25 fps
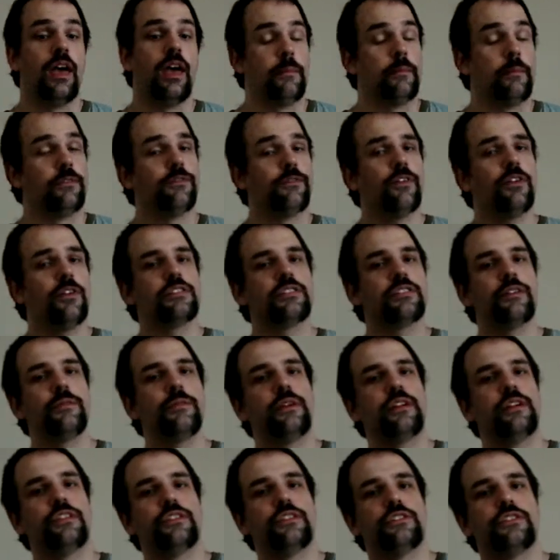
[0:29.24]
But first I
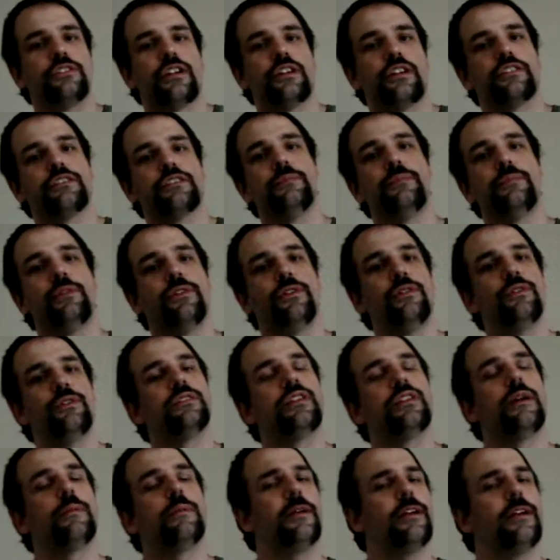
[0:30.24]
wanted to share some news.
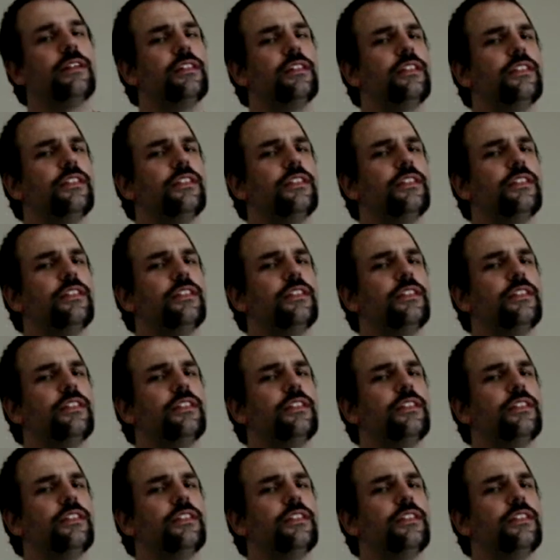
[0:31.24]
Apparently